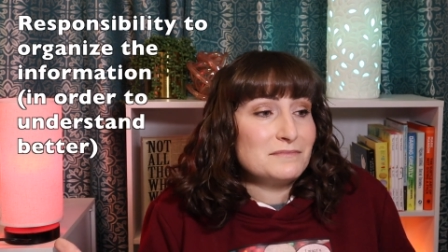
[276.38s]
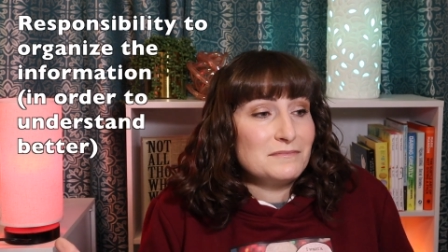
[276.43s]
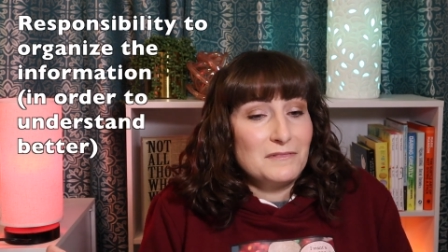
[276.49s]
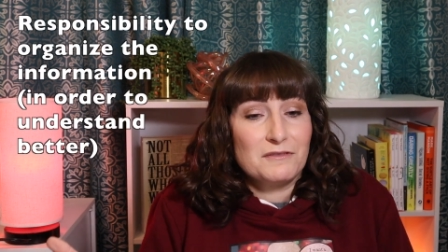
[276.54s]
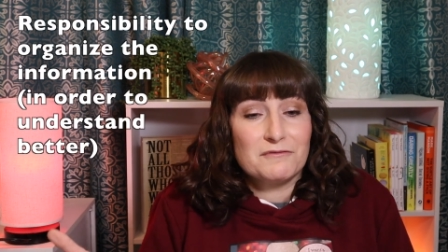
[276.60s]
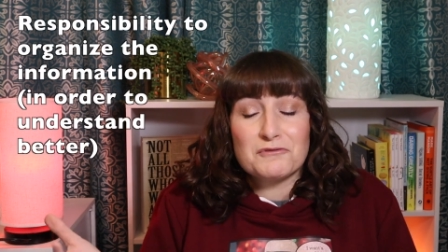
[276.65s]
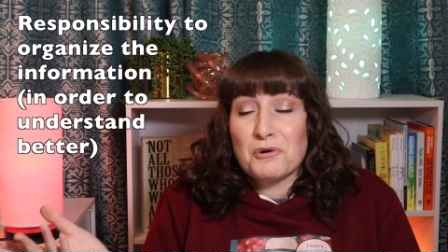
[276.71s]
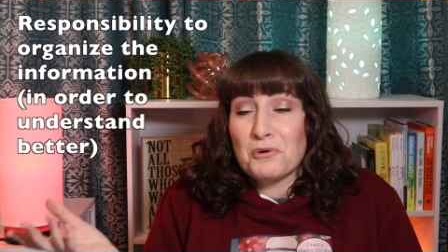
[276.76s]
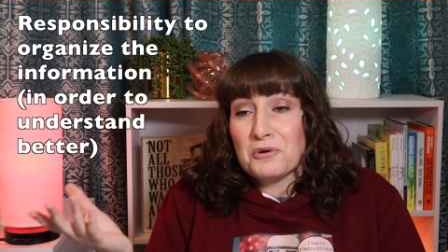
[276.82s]

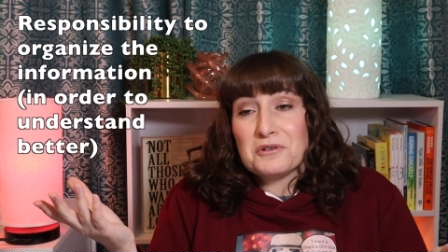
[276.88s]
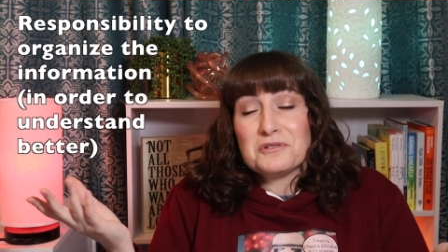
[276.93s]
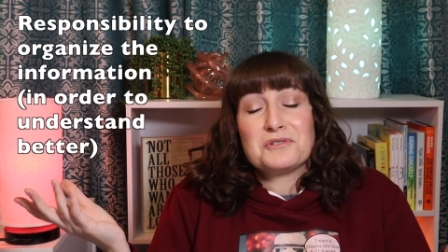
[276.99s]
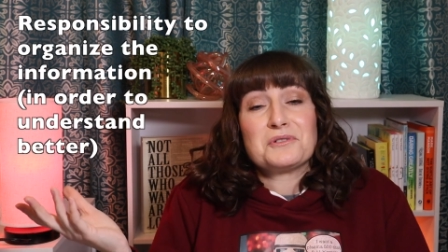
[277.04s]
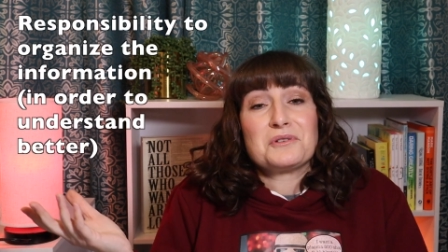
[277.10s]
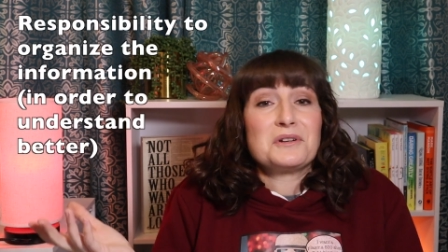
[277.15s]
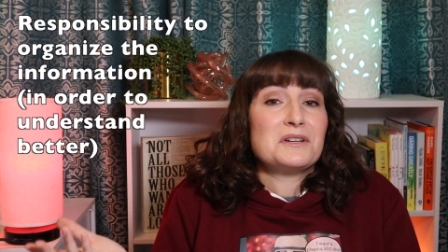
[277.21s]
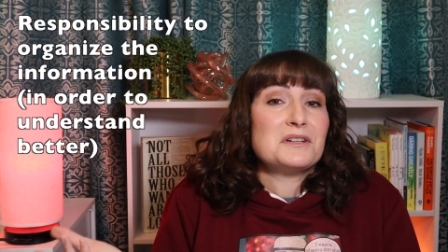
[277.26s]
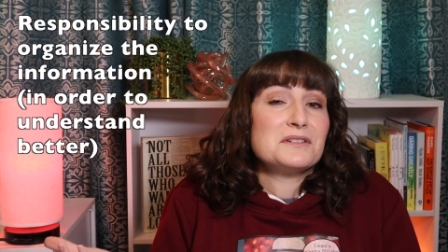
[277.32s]
of
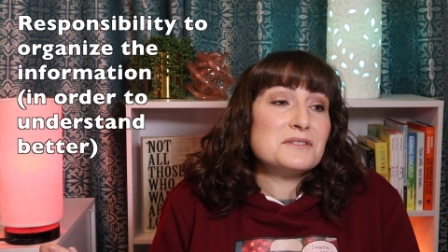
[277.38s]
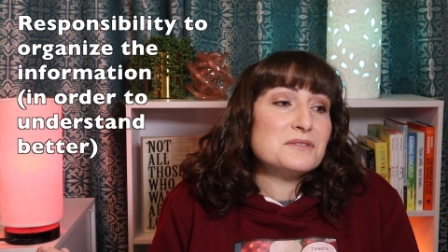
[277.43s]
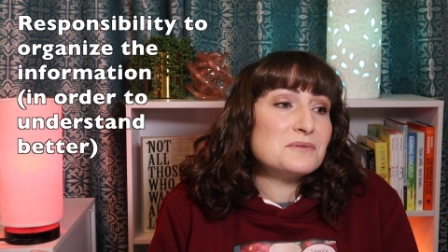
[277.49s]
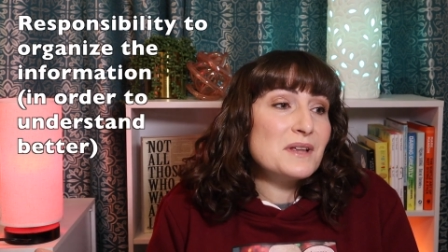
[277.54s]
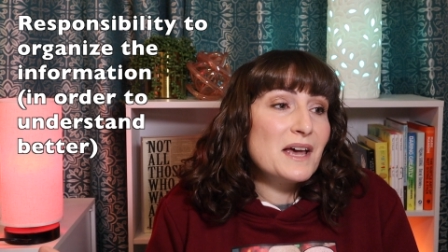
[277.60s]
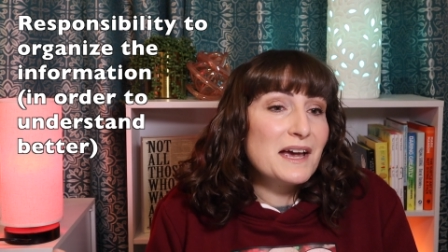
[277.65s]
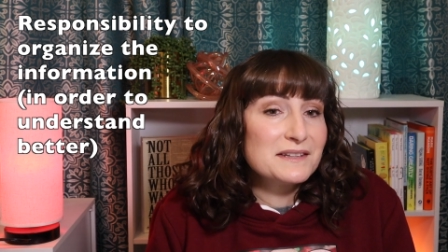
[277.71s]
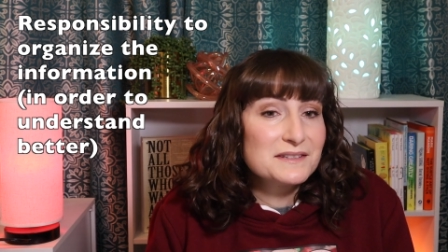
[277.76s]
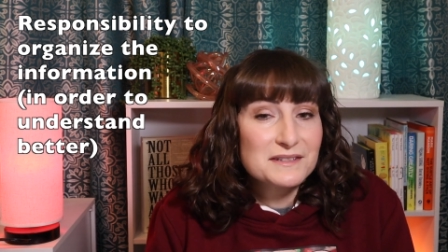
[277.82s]
course you're going to do
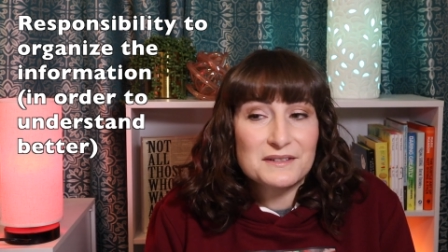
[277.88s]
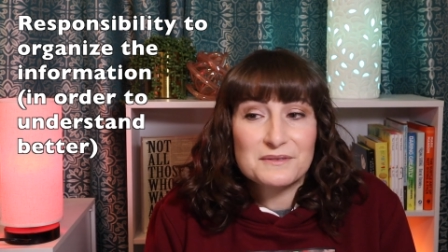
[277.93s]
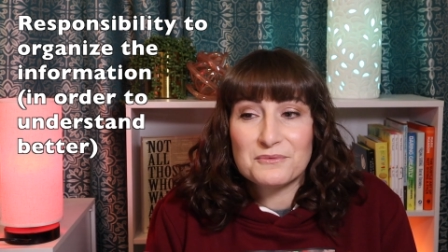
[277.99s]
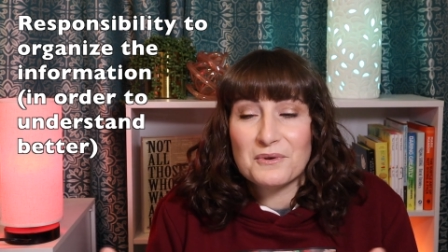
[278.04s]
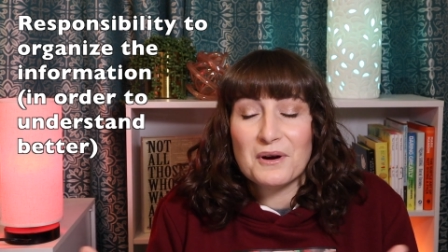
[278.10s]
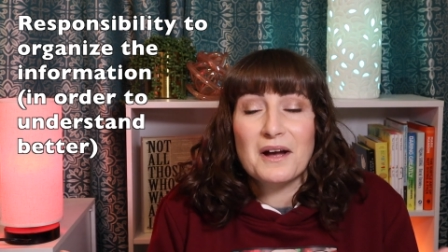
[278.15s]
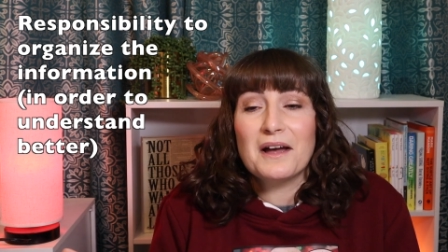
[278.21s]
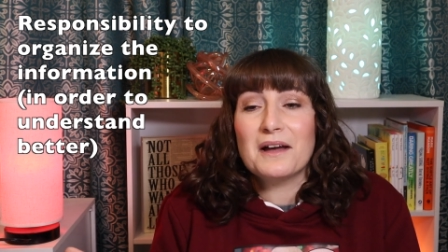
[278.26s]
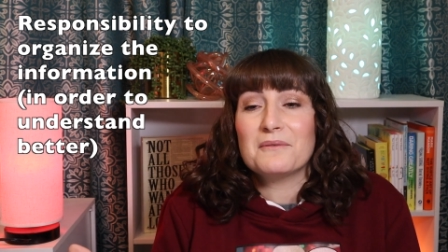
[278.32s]
that.
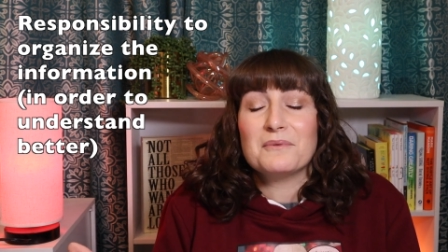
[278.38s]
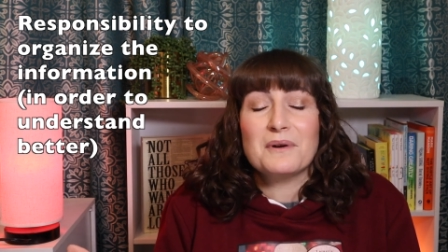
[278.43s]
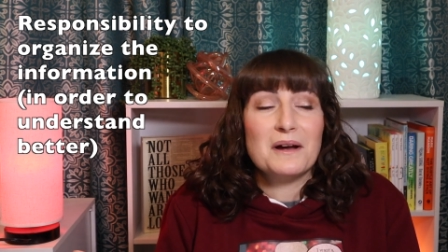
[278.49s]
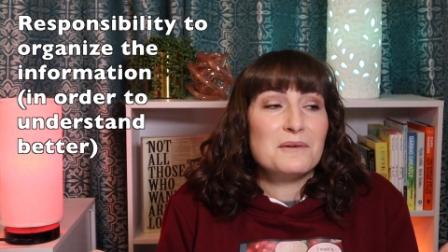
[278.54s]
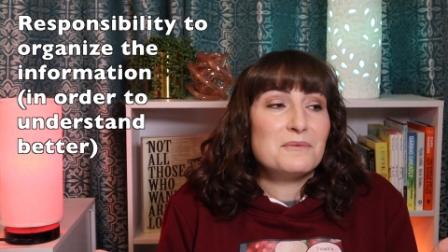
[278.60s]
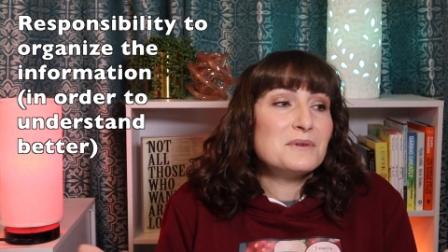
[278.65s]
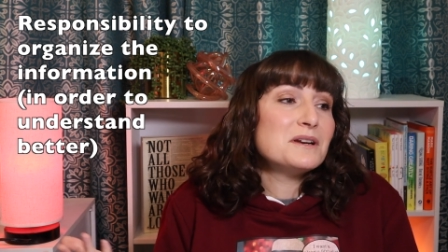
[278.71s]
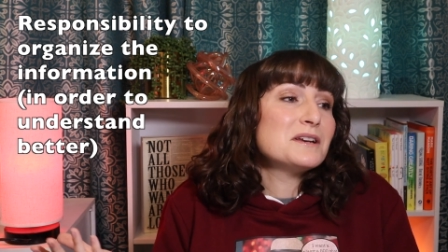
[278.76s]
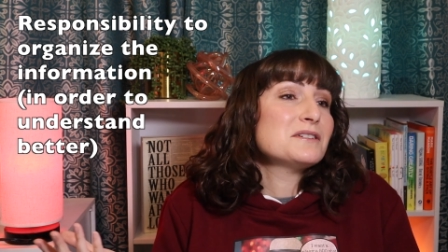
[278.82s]

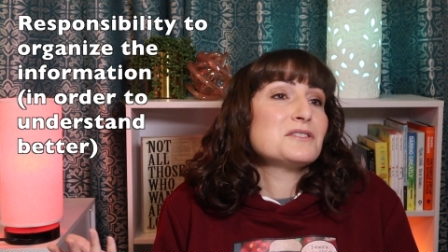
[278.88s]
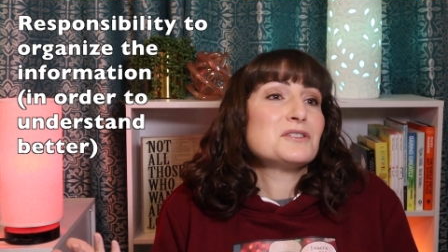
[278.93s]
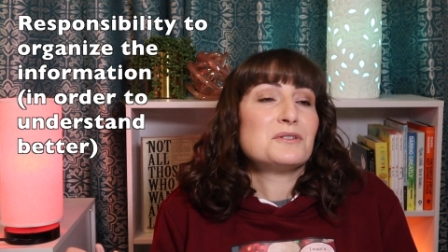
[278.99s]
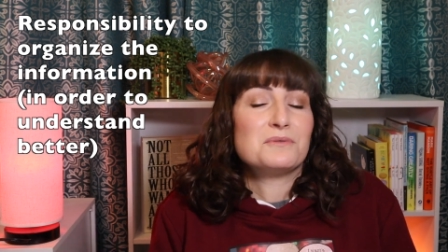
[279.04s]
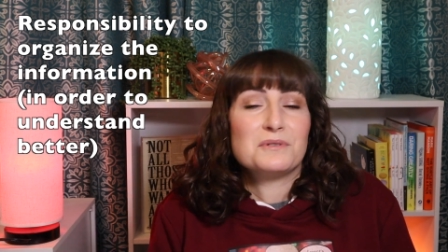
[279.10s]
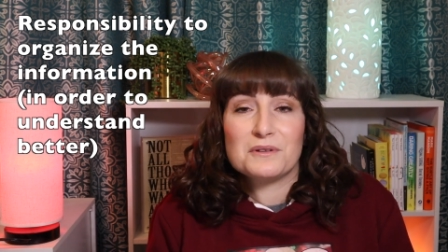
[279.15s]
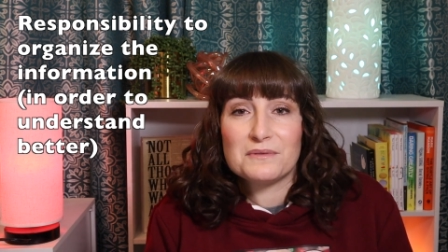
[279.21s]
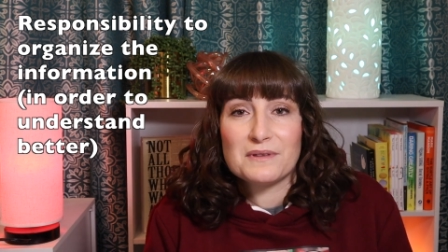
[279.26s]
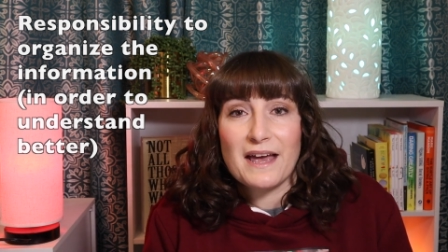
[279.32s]
Why wouldn't
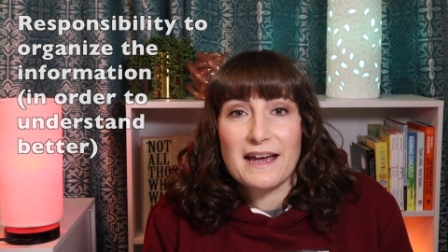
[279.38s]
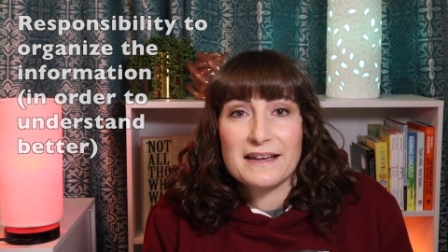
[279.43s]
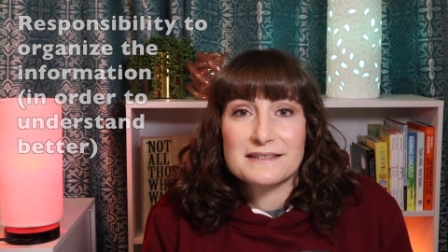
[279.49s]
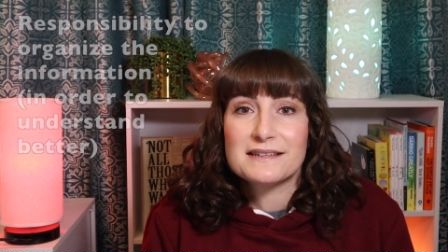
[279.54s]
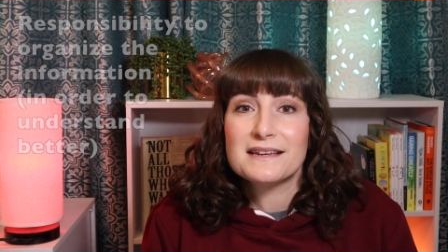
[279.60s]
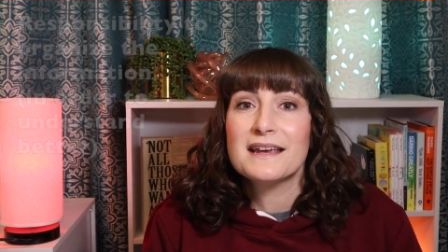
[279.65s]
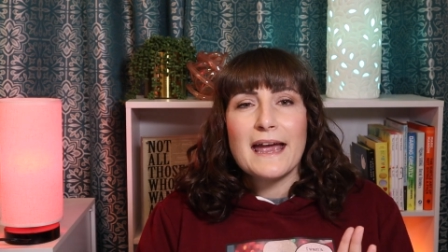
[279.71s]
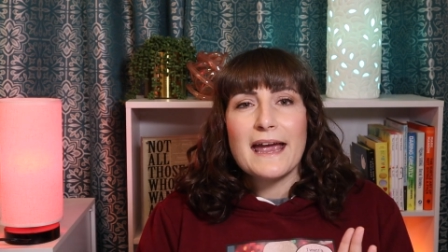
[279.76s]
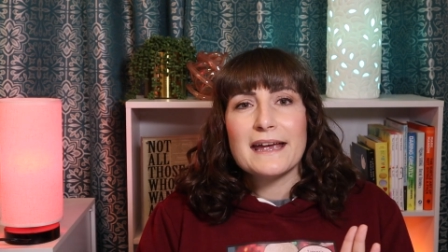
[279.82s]
you do that?